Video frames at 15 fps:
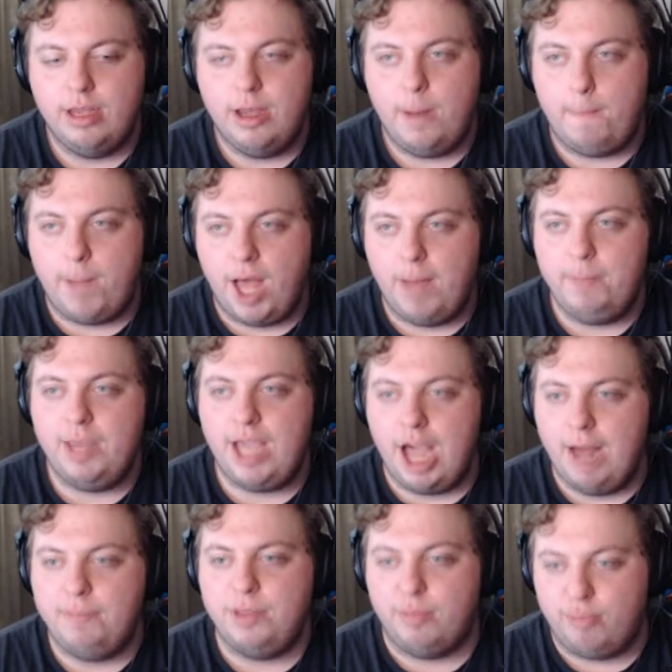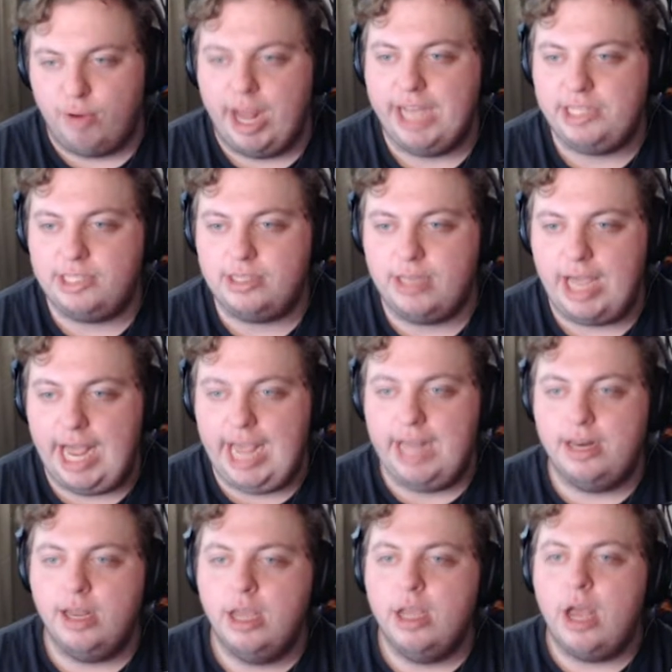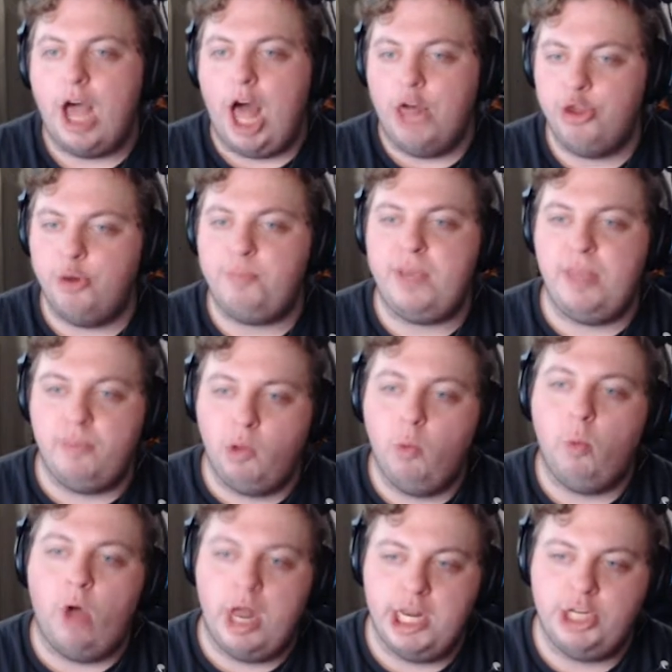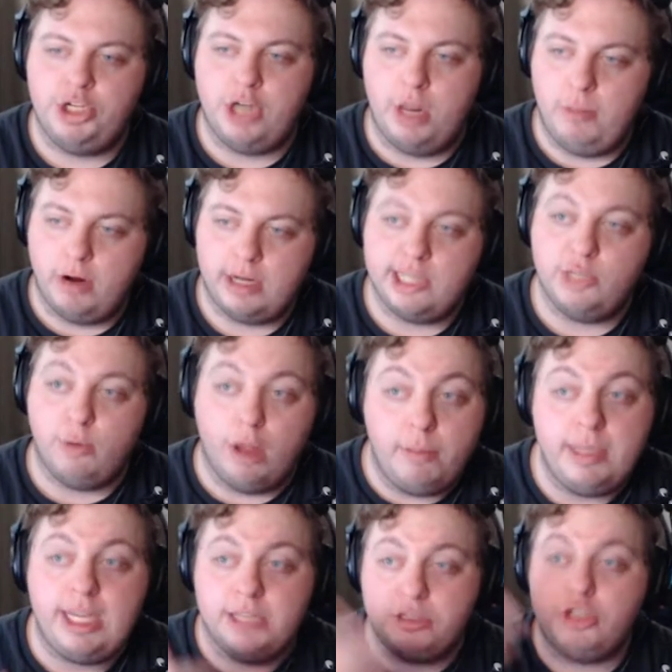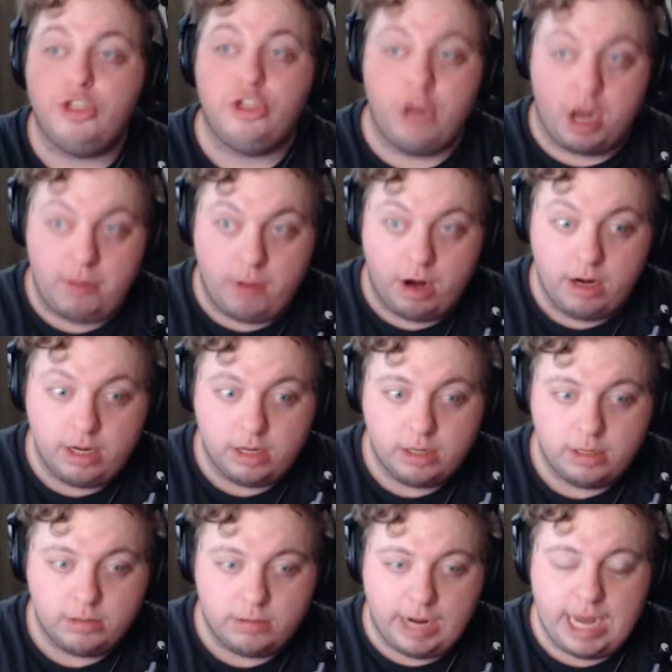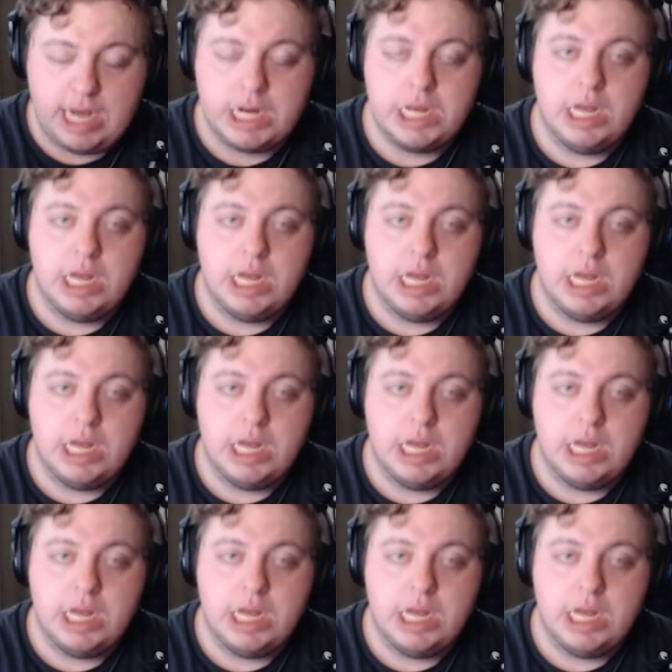pumping up the price. And other people wanted Jean-Marc as well because it's Jean-Marc, right?